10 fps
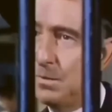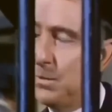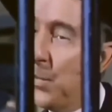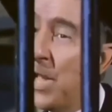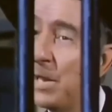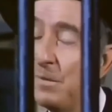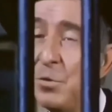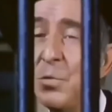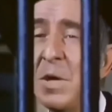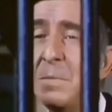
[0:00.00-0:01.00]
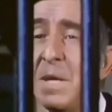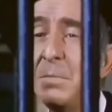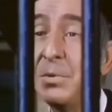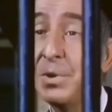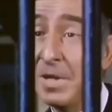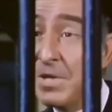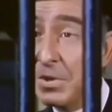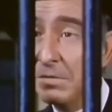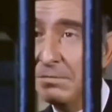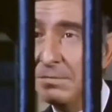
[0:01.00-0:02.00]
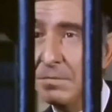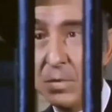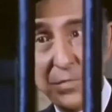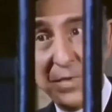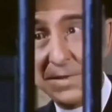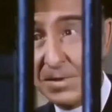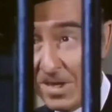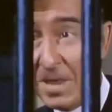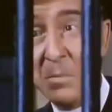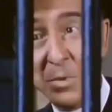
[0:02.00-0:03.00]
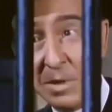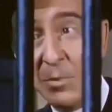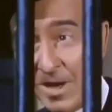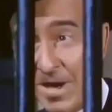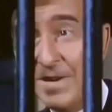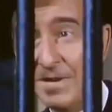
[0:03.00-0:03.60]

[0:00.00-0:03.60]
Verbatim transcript: Well, if you want people to listen, you've got to tell them what they want to hear.